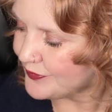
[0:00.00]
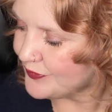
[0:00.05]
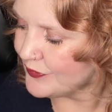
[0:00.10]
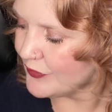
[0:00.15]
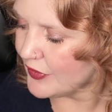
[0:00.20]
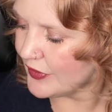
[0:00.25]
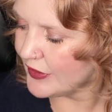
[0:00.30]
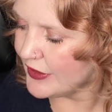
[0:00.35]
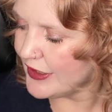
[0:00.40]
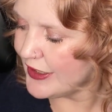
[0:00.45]

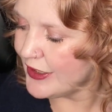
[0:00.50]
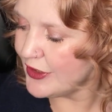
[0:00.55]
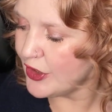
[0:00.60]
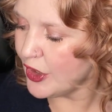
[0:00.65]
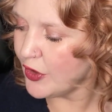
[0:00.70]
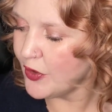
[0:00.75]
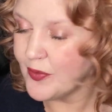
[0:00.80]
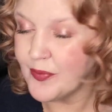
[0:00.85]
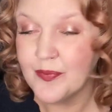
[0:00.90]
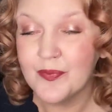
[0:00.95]

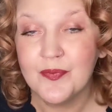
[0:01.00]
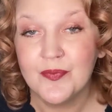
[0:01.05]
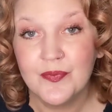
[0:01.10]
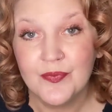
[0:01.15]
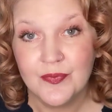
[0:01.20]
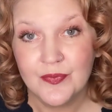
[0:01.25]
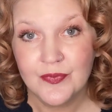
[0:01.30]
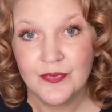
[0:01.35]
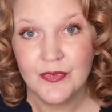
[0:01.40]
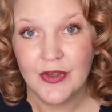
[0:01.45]

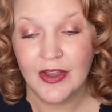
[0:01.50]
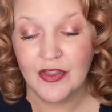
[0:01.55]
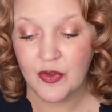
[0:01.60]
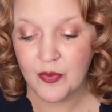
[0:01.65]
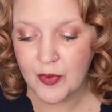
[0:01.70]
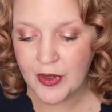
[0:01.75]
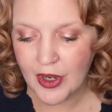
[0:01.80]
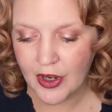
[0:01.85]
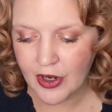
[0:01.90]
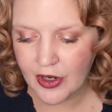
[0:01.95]
Keynote, that's
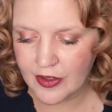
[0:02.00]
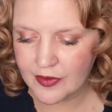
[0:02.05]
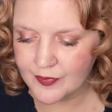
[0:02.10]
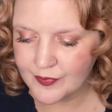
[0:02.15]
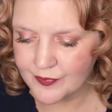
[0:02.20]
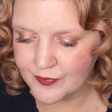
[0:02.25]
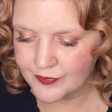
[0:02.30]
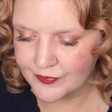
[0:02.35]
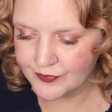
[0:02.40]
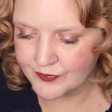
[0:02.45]
we are.
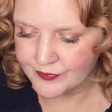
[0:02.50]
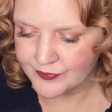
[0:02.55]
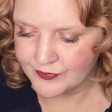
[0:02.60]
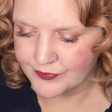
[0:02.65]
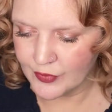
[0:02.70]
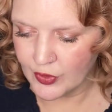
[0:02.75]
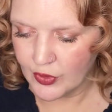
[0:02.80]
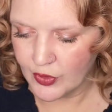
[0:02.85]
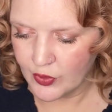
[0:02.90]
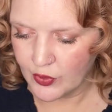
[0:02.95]

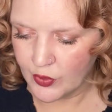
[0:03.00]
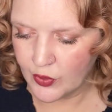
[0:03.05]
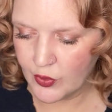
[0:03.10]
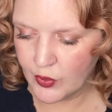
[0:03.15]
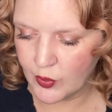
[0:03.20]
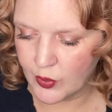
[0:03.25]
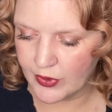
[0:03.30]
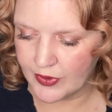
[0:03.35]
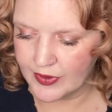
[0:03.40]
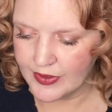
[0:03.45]

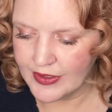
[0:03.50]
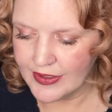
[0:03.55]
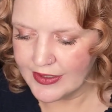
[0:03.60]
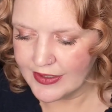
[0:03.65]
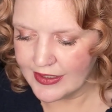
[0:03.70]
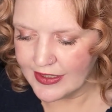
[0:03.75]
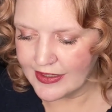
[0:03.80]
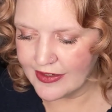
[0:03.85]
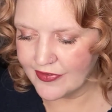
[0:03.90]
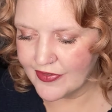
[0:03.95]
Ooh,
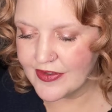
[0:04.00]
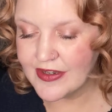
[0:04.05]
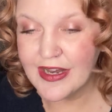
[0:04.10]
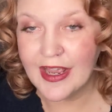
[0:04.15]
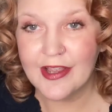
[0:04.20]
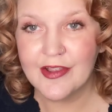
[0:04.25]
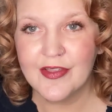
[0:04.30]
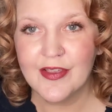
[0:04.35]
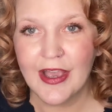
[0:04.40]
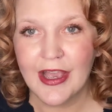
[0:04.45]
and it's a
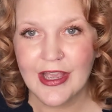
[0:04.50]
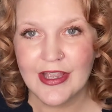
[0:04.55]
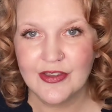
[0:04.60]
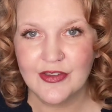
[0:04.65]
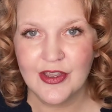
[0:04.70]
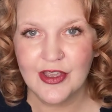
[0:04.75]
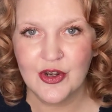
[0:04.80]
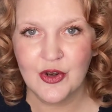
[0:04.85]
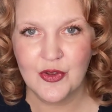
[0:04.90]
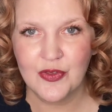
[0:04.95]
nice high
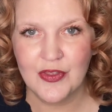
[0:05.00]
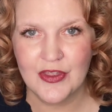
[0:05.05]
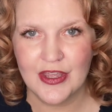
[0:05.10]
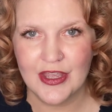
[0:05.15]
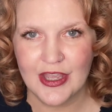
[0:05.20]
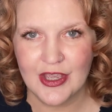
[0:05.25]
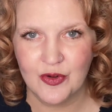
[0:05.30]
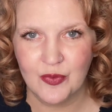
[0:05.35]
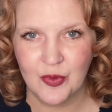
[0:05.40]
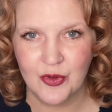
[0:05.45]
tenor at the
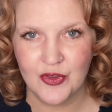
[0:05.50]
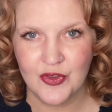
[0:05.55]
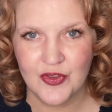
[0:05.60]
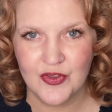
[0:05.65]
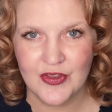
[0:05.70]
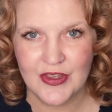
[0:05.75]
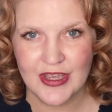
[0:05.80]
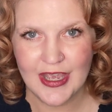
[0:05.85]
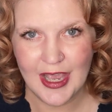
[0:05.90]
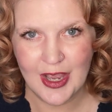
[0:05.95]
end. We'll
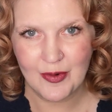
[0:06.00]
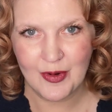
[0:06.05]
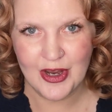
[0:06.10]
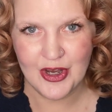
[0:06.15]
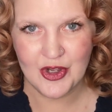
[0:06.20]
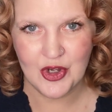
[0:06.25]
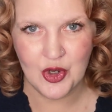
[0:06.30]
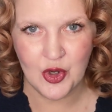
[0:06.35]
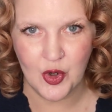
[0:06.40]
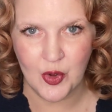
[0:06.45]
see how
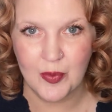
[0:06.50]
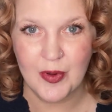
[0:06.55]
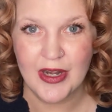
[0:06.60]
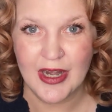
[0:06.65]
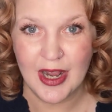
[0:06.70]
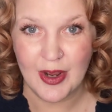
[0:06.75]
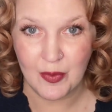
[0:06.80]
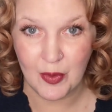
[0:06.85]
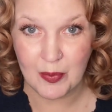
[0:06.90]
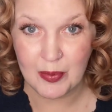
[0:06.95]
I do, but
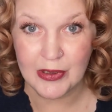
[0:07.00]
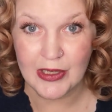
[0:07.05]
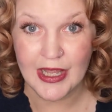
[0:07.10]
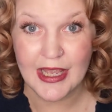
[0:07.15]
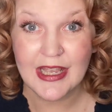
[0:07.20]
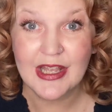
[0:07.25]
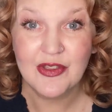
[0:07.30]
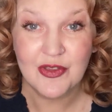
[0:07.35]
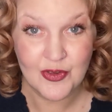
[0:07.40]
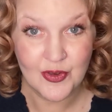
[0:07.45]
I will
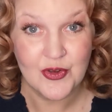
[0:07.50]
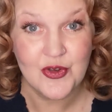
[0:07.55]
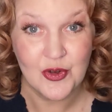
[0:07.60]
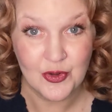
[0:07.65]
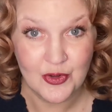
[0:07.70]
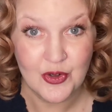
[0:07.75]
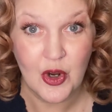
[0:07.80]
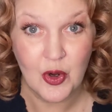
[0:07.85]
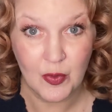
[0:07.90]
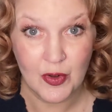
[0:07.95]
play it so
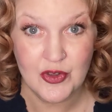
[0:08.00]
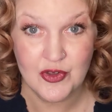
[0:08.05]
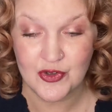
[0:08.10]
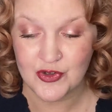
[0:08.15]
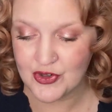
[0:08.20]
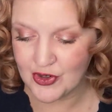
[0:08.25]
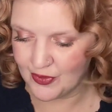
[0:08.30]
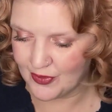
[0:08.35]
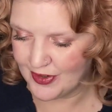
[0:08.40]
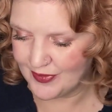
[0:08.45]
you'll know what you're
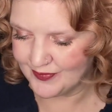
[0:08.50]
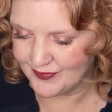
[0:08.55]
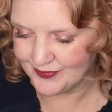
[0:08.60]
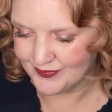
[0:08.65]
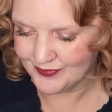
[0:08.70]
doing.